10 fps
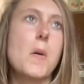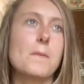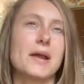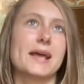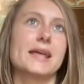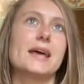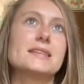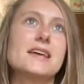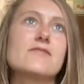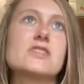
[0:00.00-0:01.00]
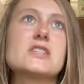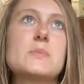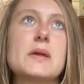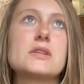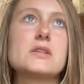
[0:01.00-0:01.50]
But I guess I've just
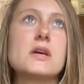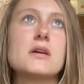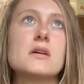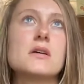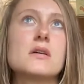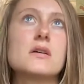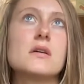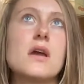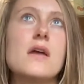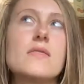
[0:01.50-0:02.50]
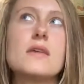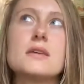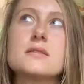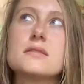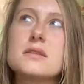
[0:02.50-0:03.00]
been
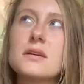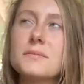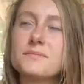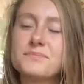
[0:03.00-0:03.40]
in this